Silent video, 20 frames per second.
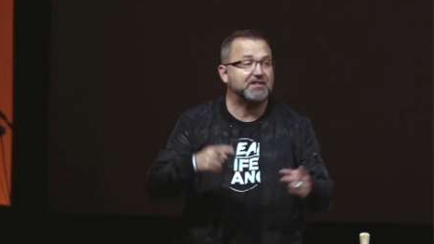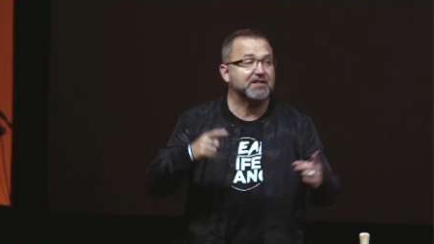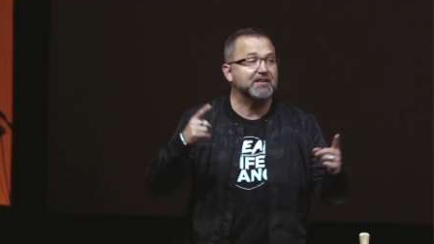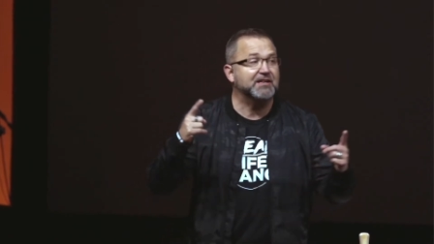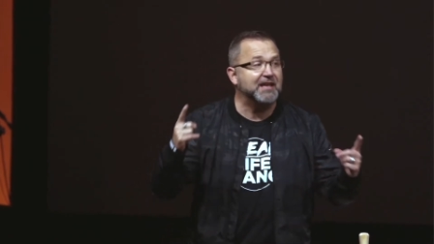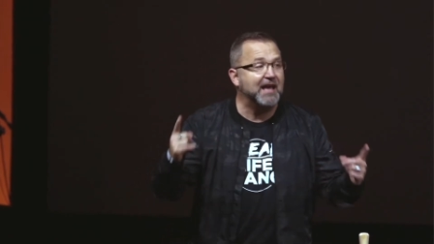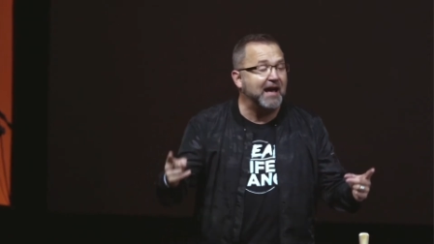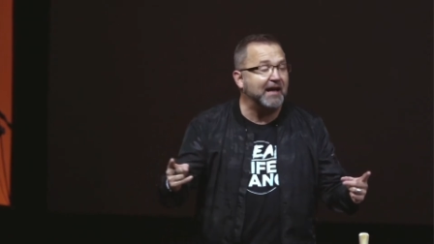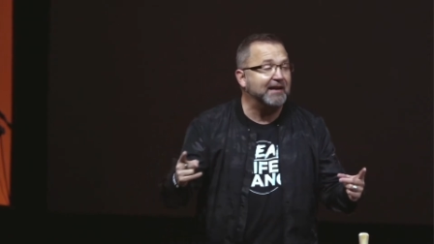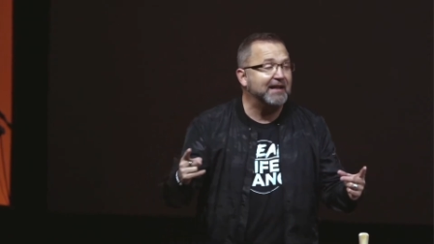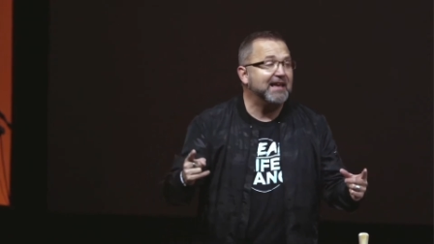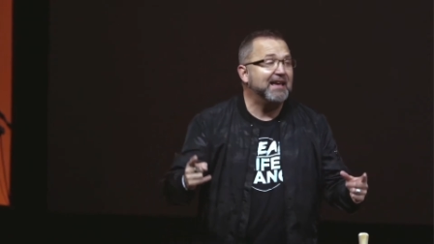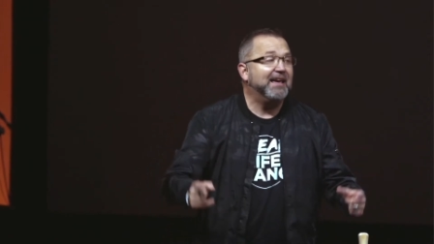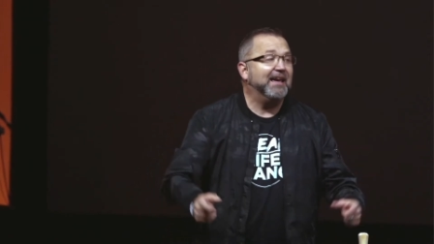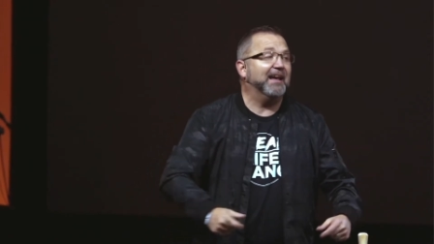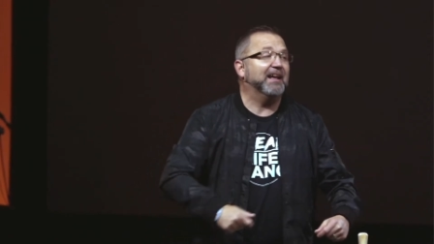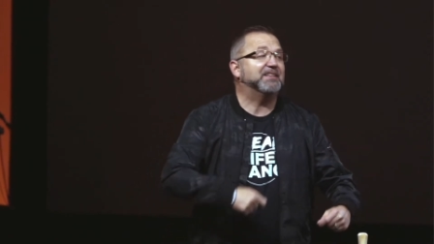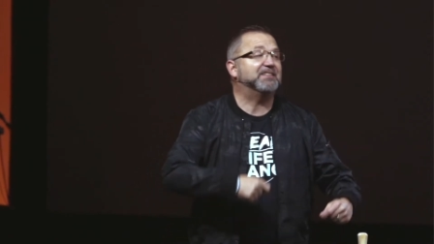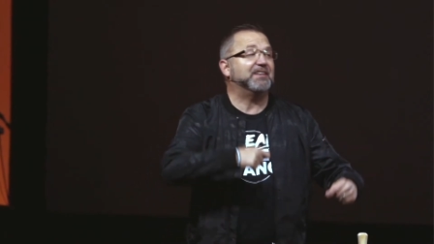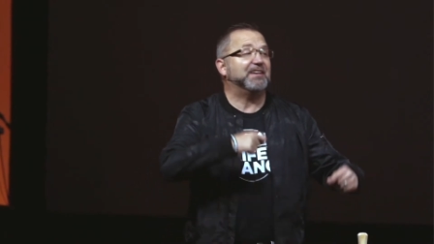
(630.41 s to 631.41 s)
And yet,
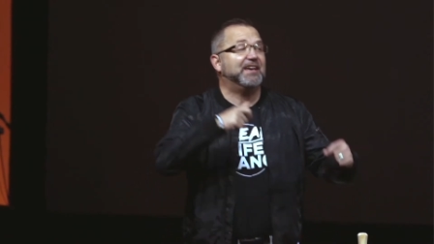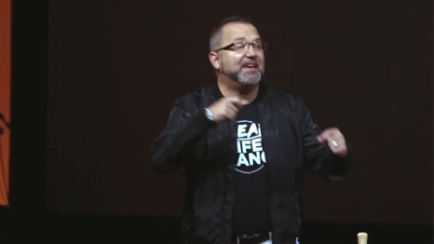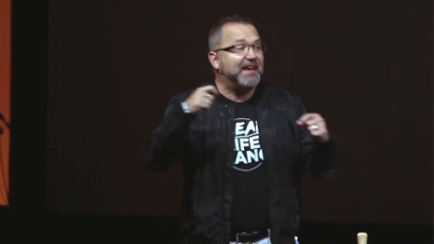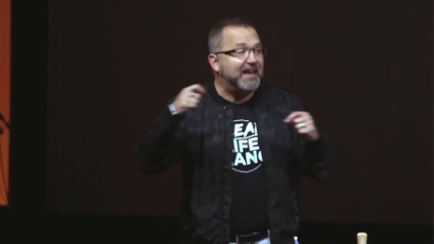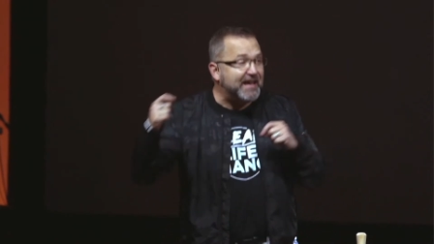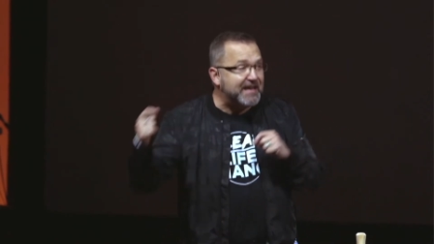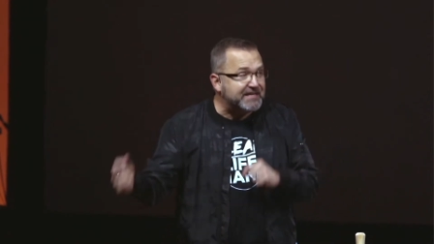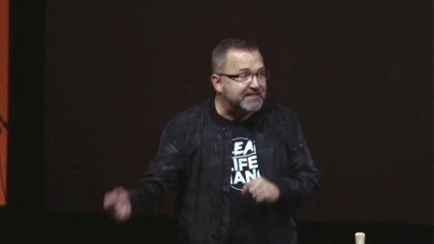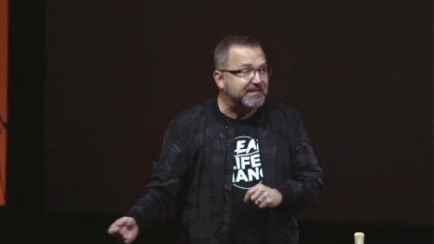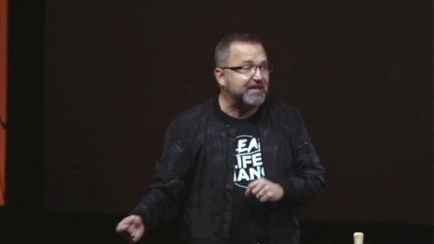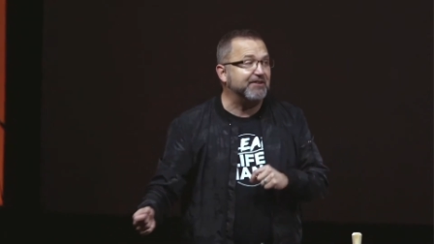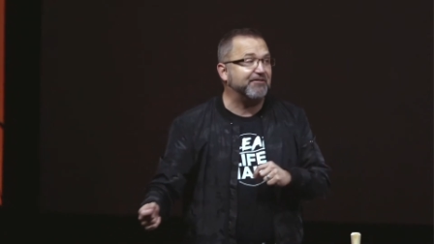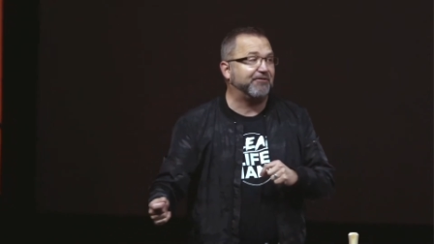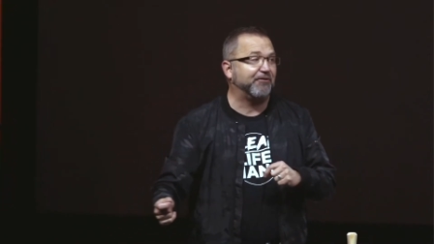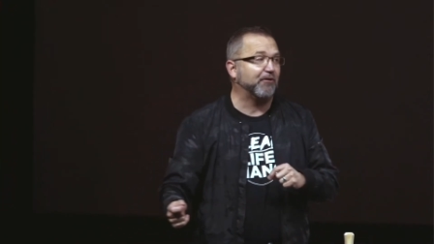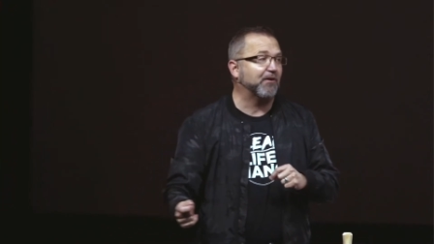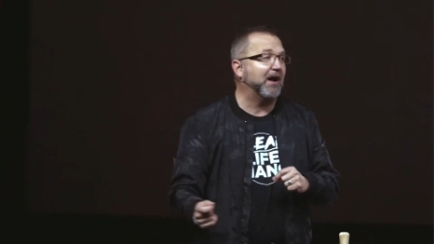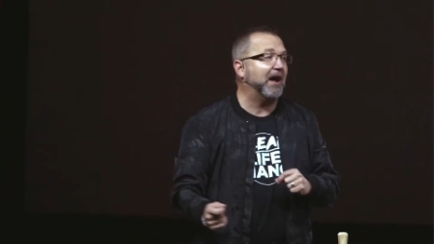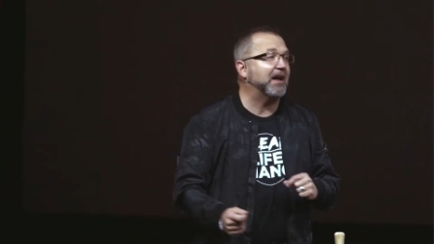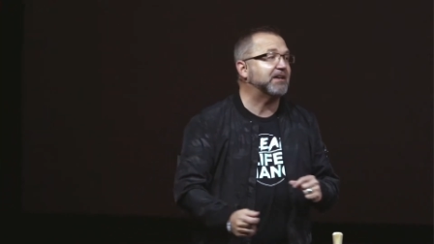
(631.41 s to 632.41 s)
it's easy
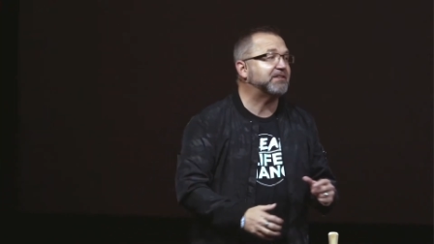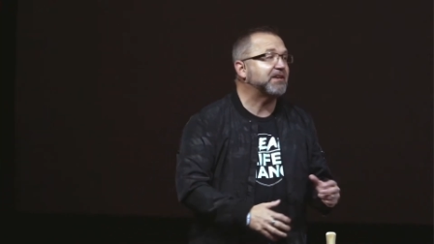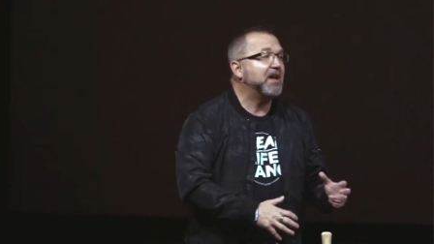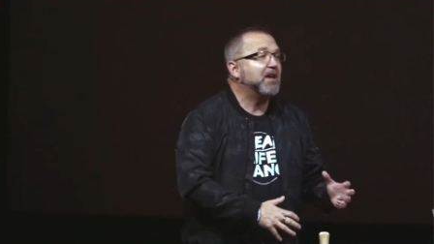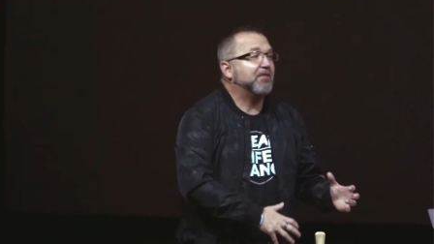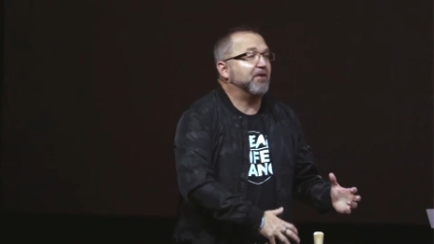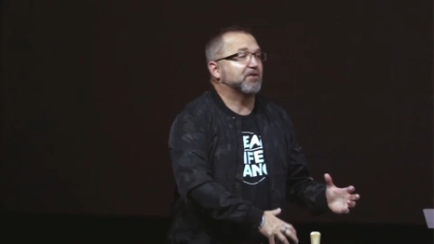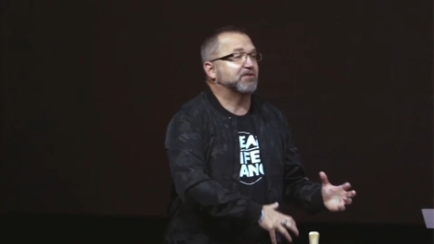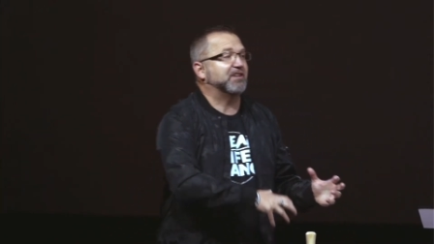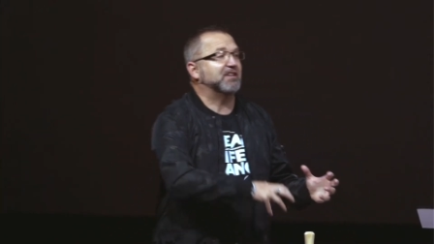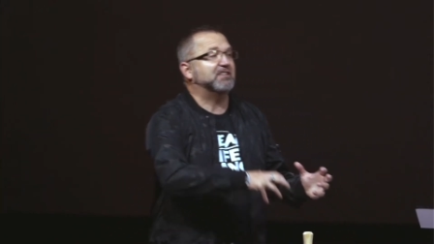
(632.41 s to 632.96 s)
for us, there's a